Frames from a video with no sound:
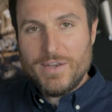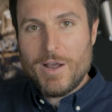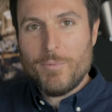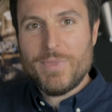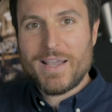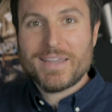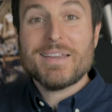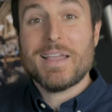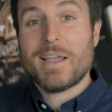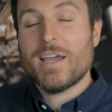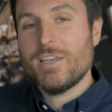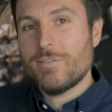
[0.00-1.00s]
Now, that can
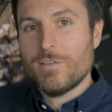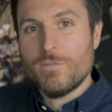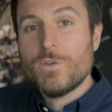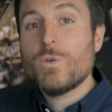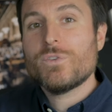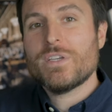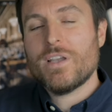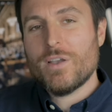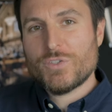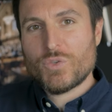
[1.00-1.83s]
get kind of confusing,